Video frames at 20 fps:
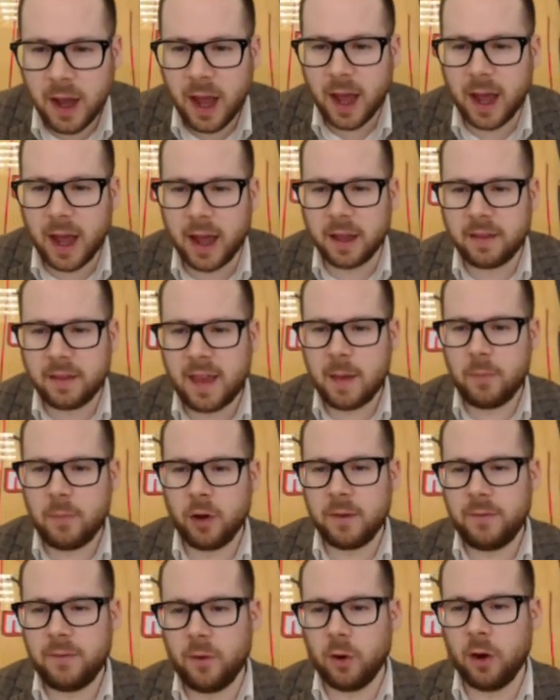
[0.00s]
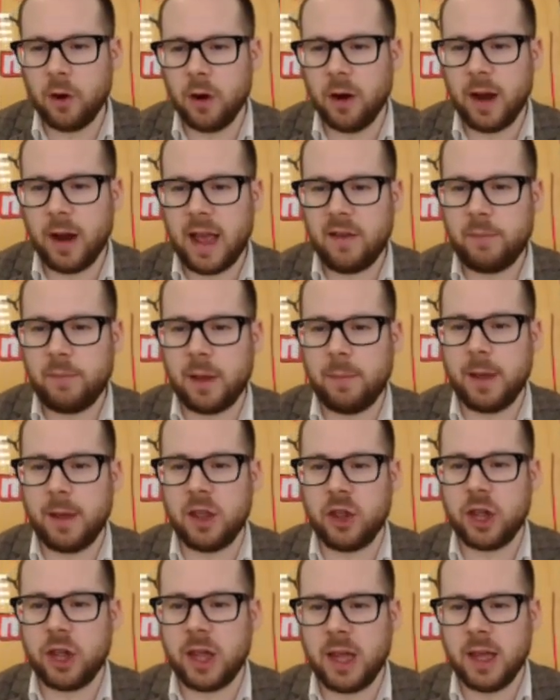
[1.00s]
10.4
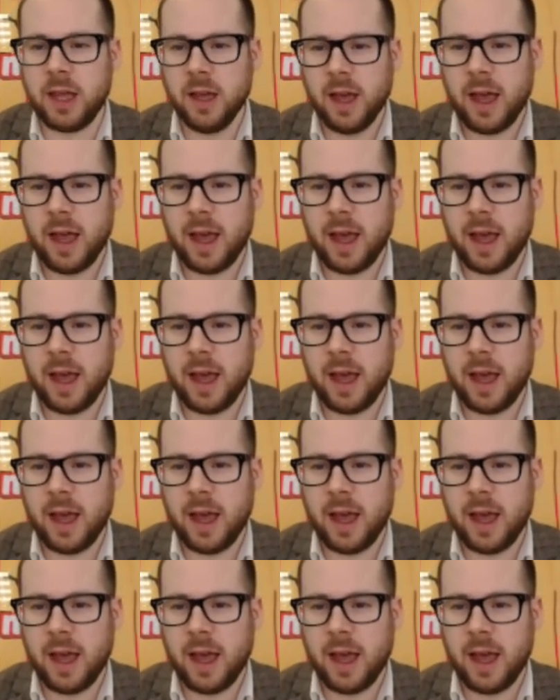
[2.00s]
FPPG,